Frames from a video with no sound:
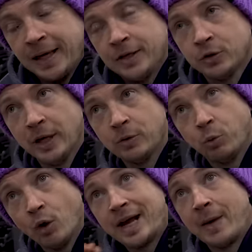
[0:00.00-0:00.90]
So it
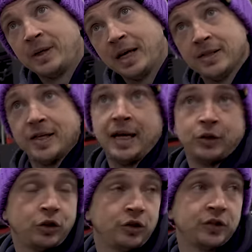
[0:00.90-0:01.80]
what had happened is it
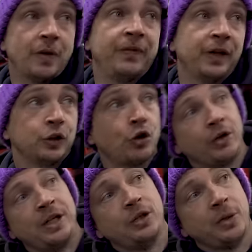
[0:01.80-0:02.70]
something had
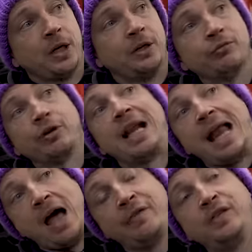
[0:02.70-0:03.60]
gone into it on a rear
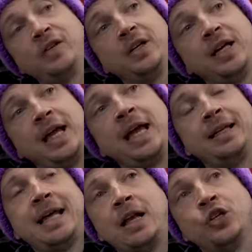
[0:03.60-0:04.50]
left, hit
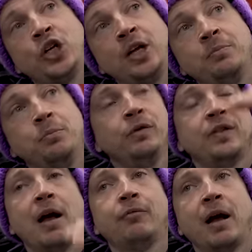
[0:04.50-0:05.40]
the engine, moved
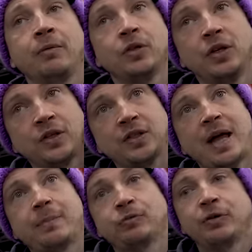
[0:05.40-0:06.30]
that round,
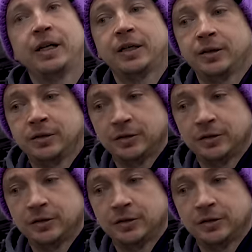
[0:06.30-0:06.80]
snapped the rear,